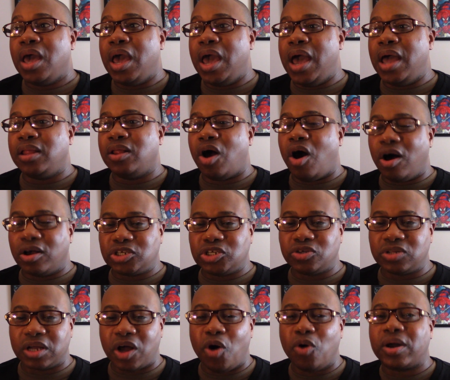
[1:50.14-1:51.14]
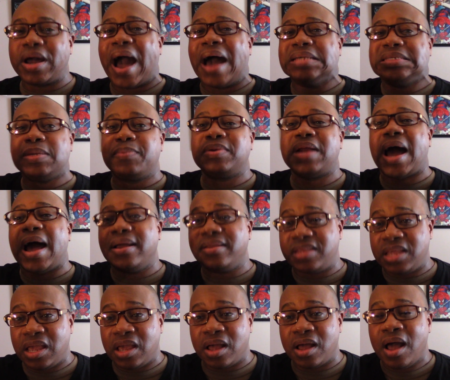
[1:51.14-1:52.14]
and also the whole concept and
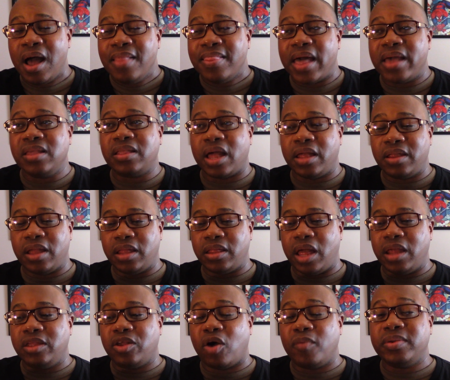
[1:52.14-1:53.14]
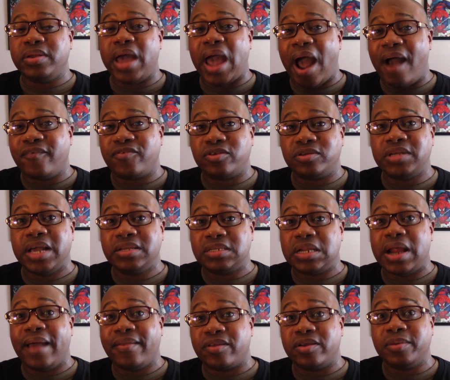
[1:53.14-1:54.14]
idea that he's going to be after chasing
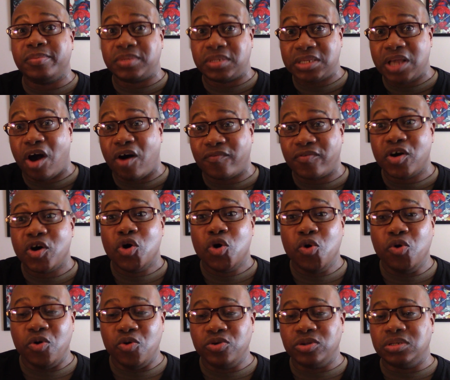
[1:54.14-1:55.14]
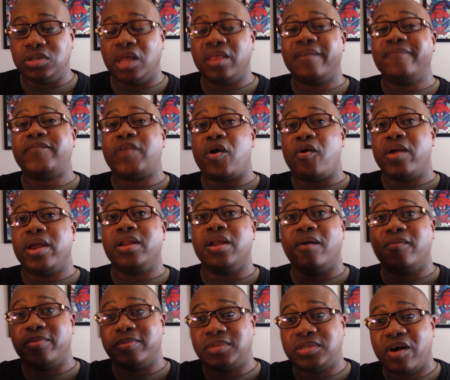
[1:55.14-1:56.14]
after himself, who's another variant
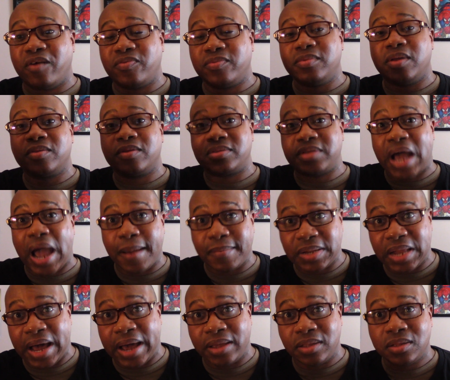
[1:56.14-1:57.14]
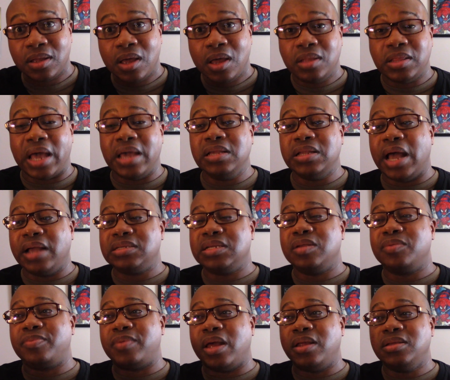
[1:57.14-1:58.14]
of himself from another timeline, that
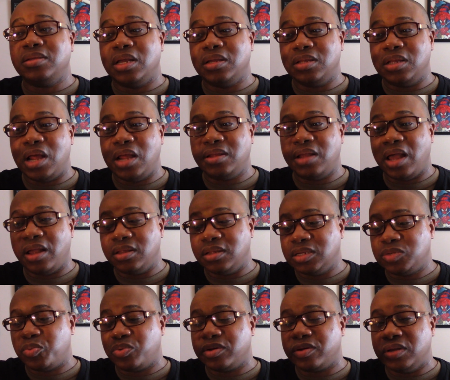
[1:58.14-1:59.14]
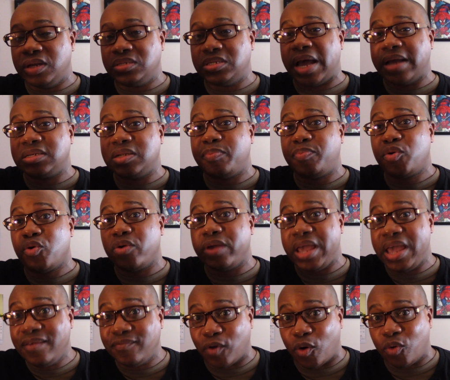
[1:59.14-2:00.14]
this one is actually pure
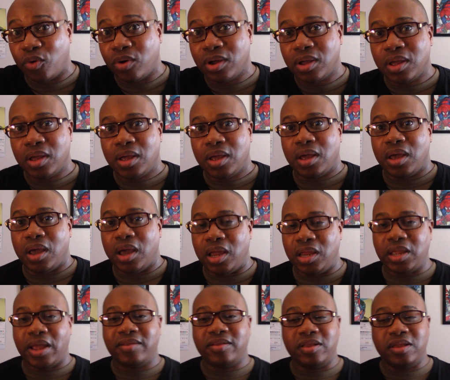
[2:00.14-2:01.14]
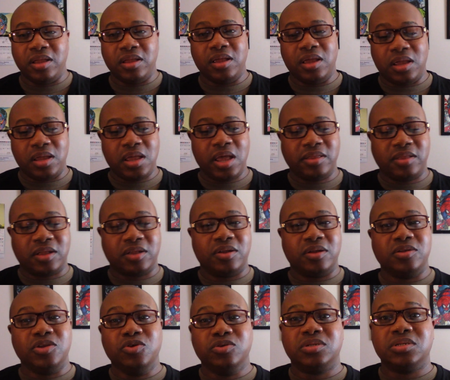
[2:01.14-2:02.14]
evil, and he had to
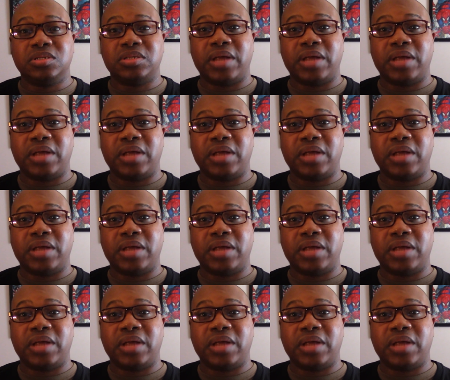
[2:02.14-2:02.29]
use his